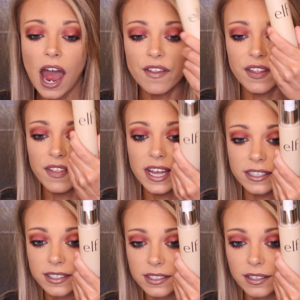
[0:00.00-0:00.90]
And then
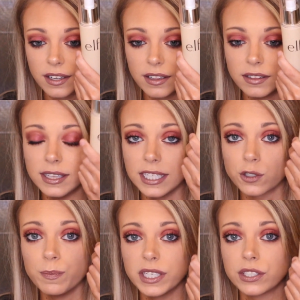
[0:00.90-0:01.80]

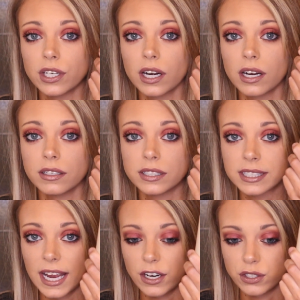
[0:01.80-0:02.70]
this mister
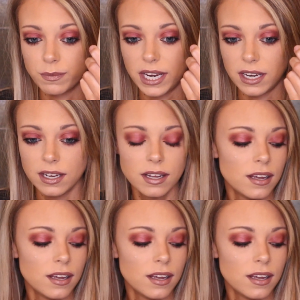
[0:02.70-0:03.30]
scares me.